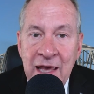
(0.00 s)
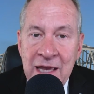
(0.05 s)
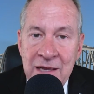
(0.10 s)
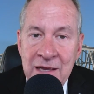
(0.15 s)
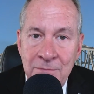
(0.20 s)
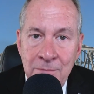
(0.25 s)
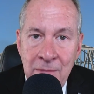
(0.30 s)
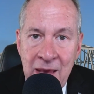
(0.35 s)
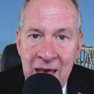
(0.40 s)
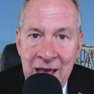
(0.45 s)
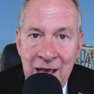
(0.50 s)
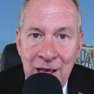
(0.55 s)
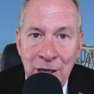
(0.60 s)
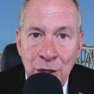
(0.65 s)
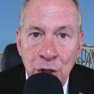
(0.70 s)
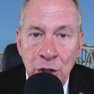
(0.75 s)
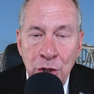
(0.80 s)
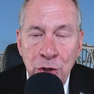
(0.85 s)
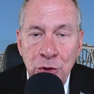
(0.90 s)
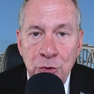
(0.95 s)
late
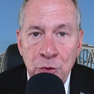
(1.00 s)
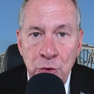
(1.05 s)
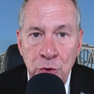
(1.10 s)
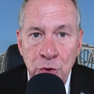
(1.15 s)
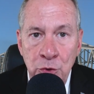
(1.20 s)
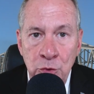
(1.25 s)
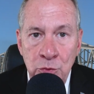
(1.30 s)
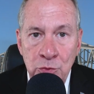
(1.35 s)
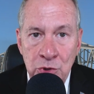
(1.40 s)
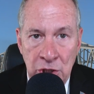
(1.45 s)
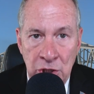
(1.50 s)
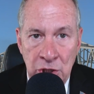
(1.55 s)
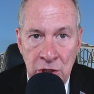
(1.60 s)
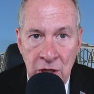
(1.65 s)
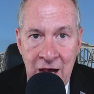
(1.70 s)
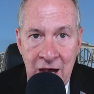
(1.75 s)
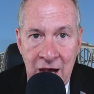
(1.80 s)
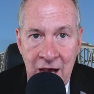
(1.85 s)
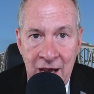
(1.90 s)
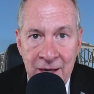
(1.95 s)
May through
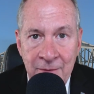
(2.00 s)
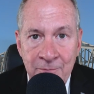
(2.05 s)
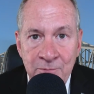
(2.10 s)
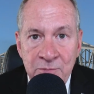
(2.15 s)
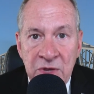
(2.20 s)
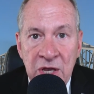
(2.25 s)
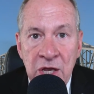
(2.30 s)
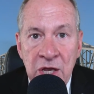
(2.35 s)
July.